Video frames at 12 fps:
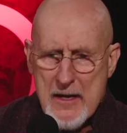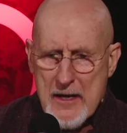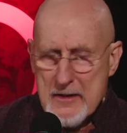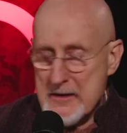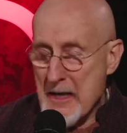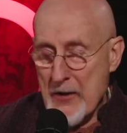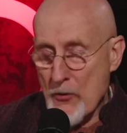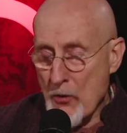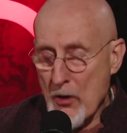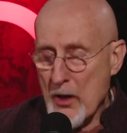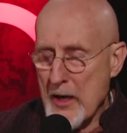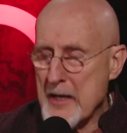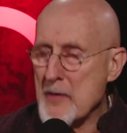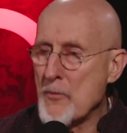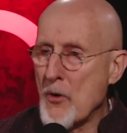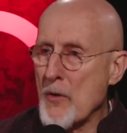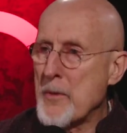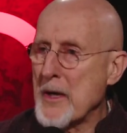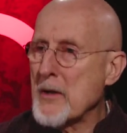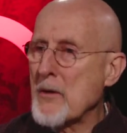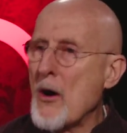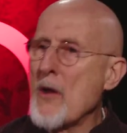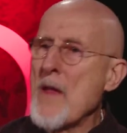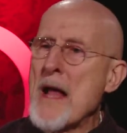it's not oral anymore, but
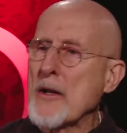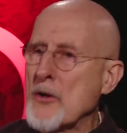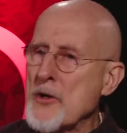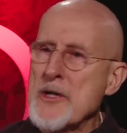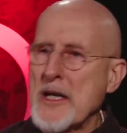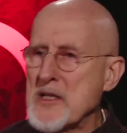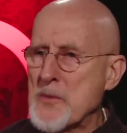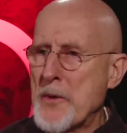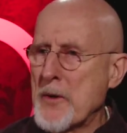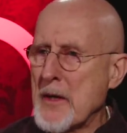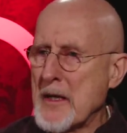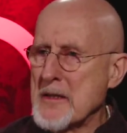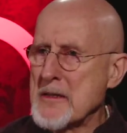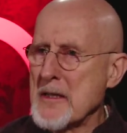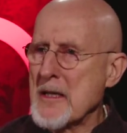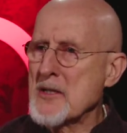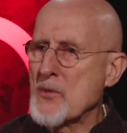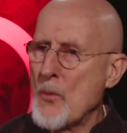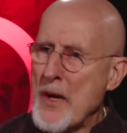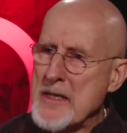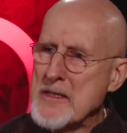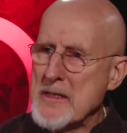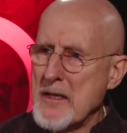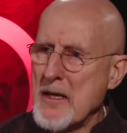all that learned experience is
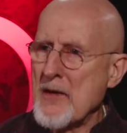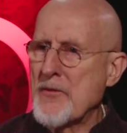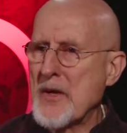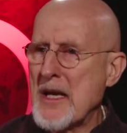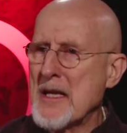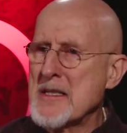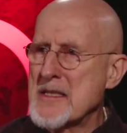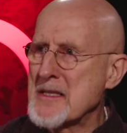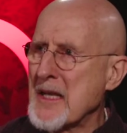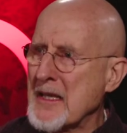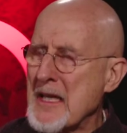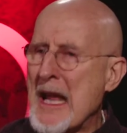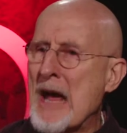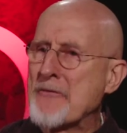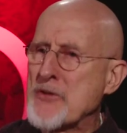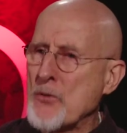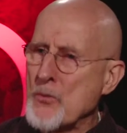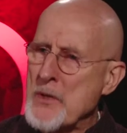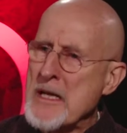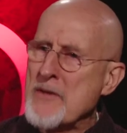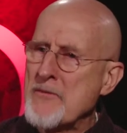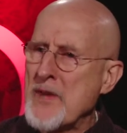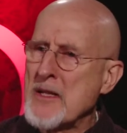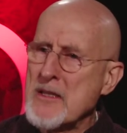wasted if kids think they have to
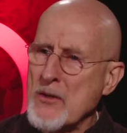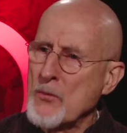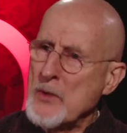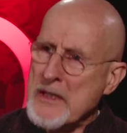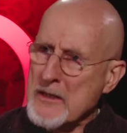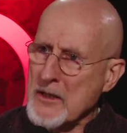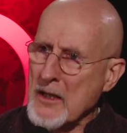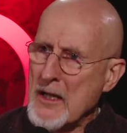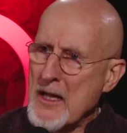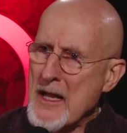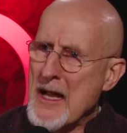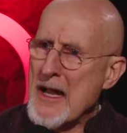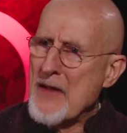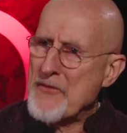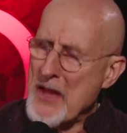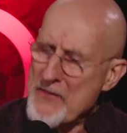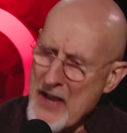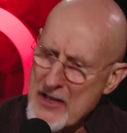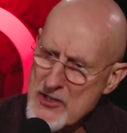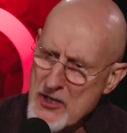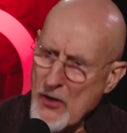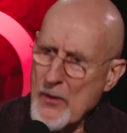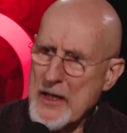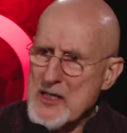reinvent the wheel, if they've had
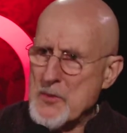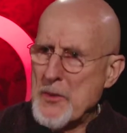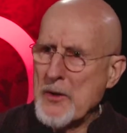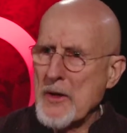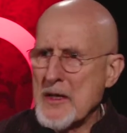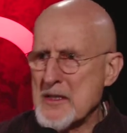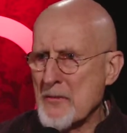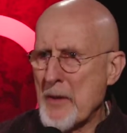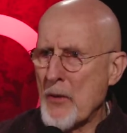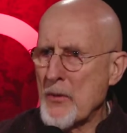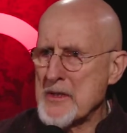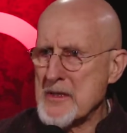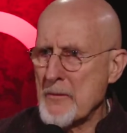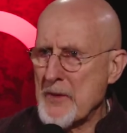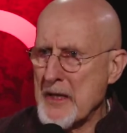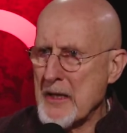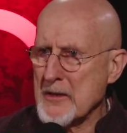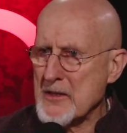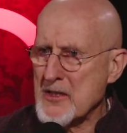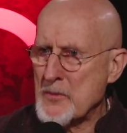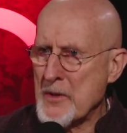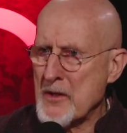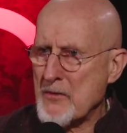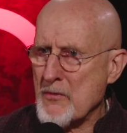no experience about what somebody else has
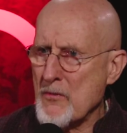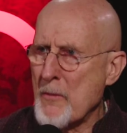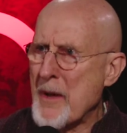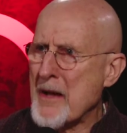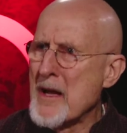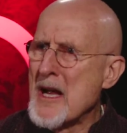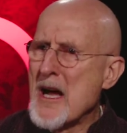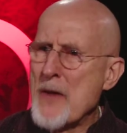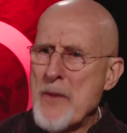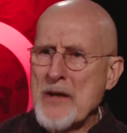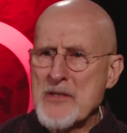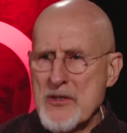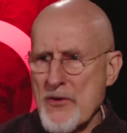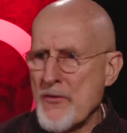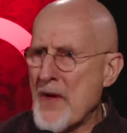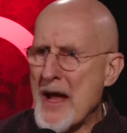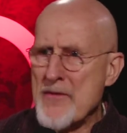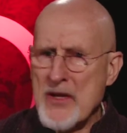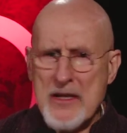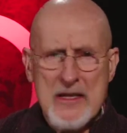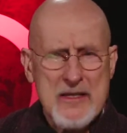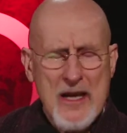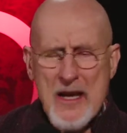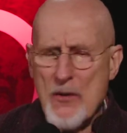been through, about, about surviving
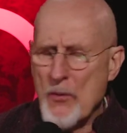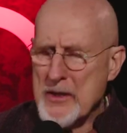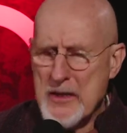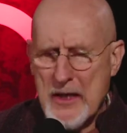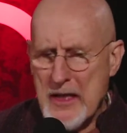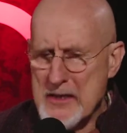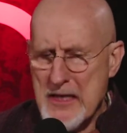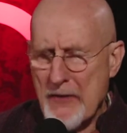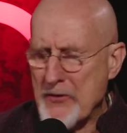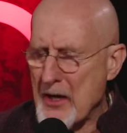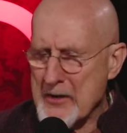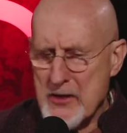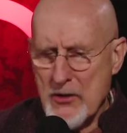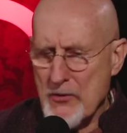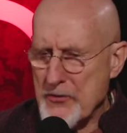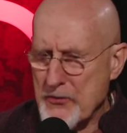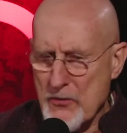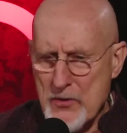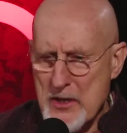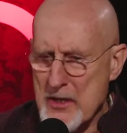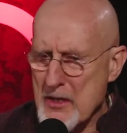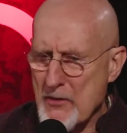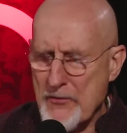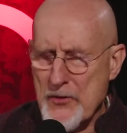this. What the kids have got to go through in the
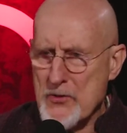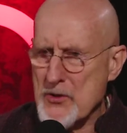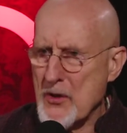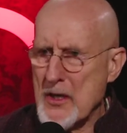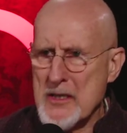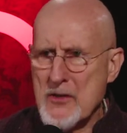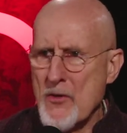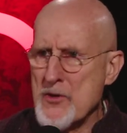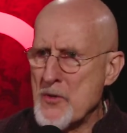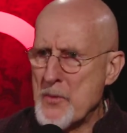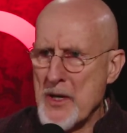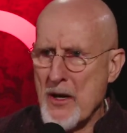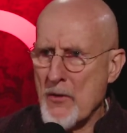near future is going to be